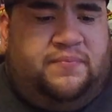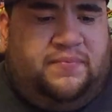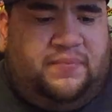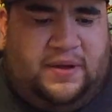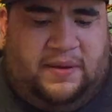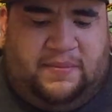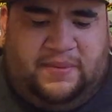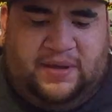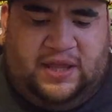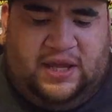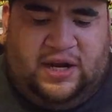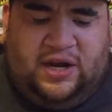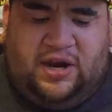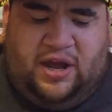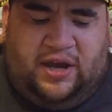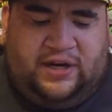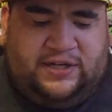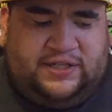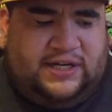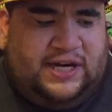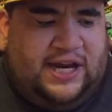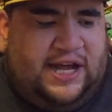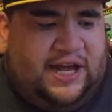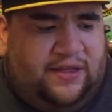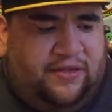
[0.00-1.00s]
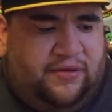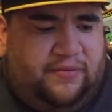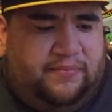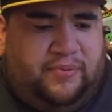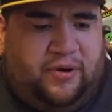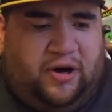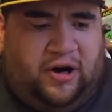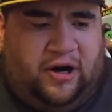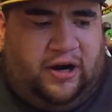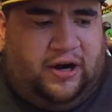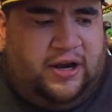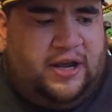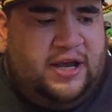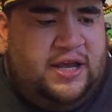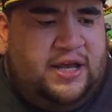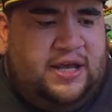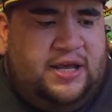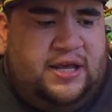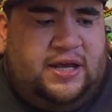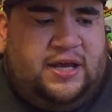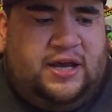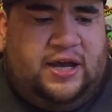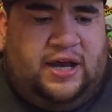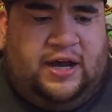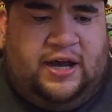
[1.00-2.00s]
I mean, they knocked it out of the park.
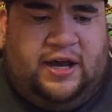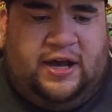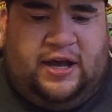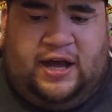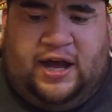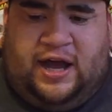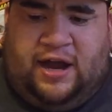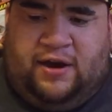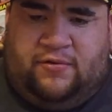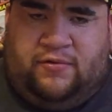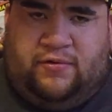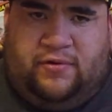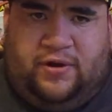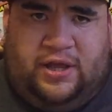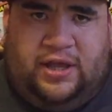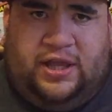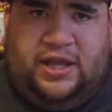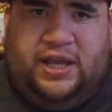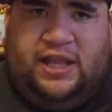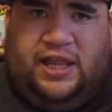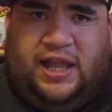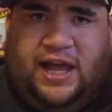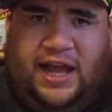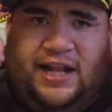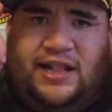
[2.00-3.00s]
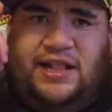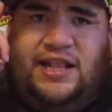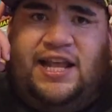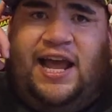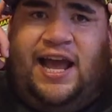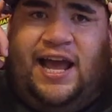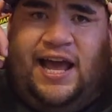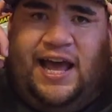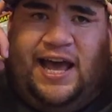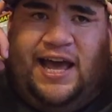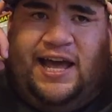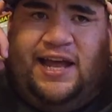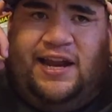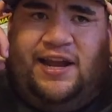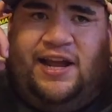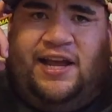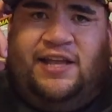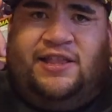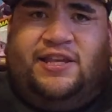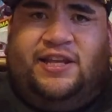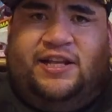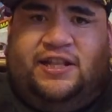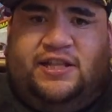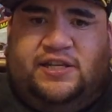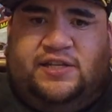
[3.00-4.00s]
I really like the hat. I
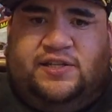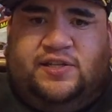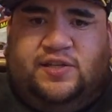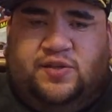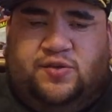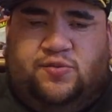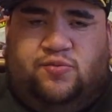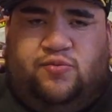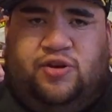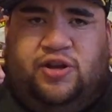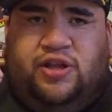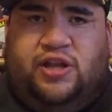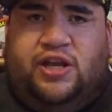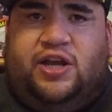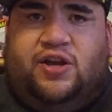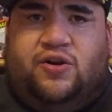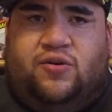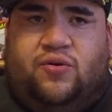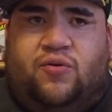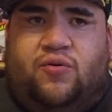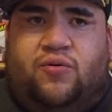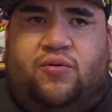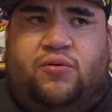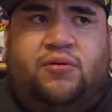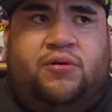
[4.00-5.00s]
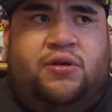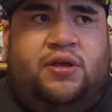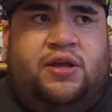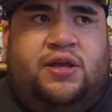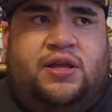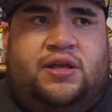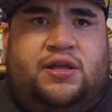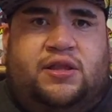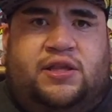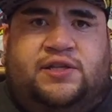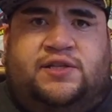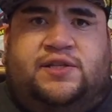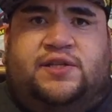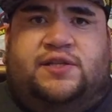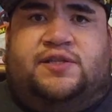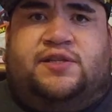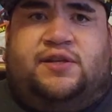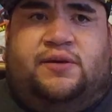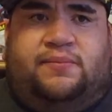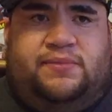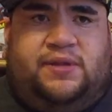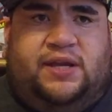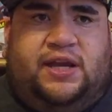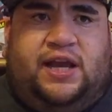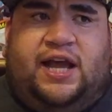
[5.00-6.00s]
think this is really cool. This is
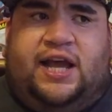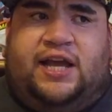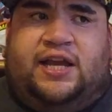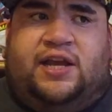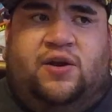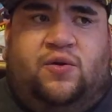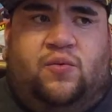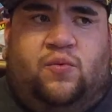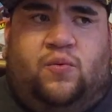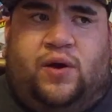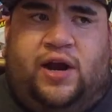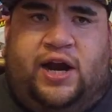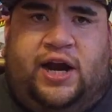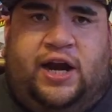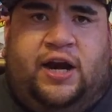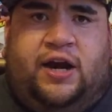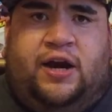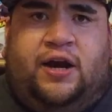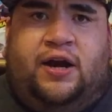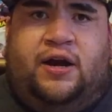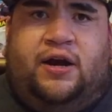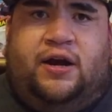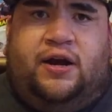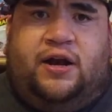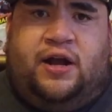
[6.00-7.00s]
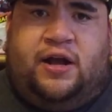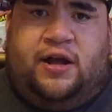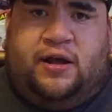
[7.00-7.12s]
something I can wear.